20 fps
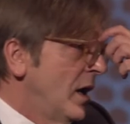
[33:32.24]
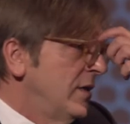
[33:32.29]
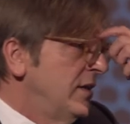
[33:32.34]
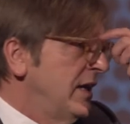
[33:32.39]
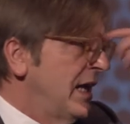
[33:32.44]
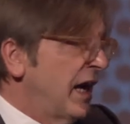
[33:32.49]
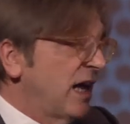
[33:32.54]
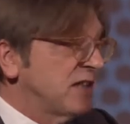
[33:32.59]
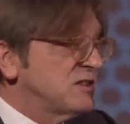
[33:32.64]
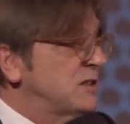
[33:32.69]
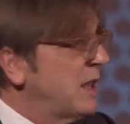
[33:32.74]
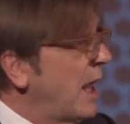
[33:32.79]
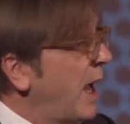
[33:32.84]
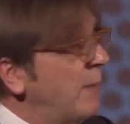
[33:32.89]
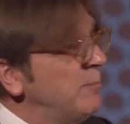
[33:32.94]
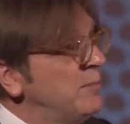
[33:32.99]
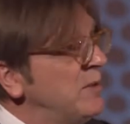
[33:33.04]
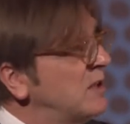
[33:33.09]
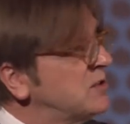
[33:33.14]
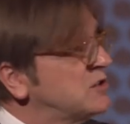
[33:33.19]
the election.
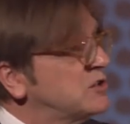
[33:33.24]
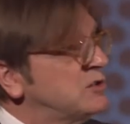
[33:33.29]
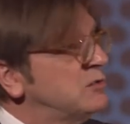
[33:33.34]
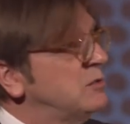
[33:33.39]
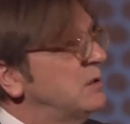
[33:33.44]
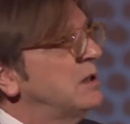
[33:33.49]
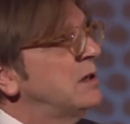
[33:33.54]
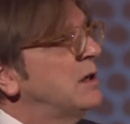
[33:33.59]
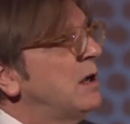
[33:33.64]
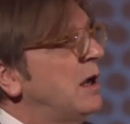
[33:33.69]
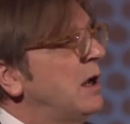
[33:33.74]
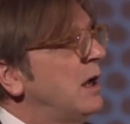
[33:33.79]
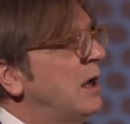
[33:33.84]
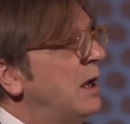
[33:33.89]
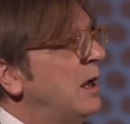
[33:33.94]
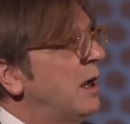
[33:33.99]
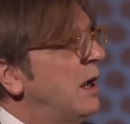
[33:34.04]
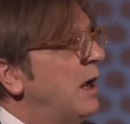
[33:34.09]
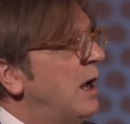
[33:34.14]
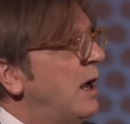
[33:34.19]
I'm not sure
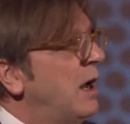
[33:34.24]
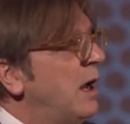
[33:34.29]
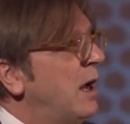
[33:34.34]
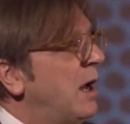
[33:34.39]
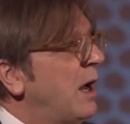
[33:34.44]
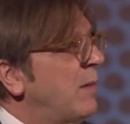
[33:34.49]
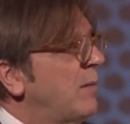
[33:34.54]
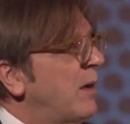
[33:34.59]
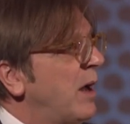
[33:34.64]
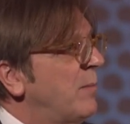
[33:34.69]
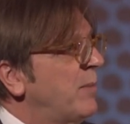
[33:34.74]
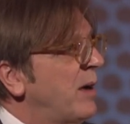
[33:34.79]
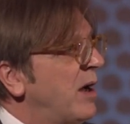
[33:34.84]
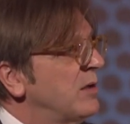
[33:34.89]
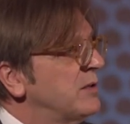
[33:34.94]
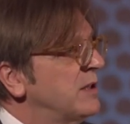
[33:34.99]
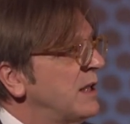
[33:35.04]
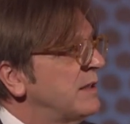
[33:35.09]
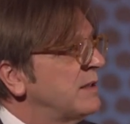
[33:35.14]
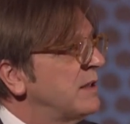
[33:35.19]

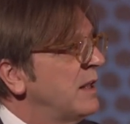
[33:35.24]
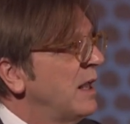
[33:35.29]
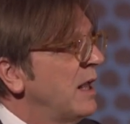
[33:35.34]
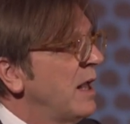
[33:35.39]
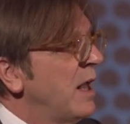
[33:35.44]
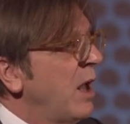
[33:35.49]
about that.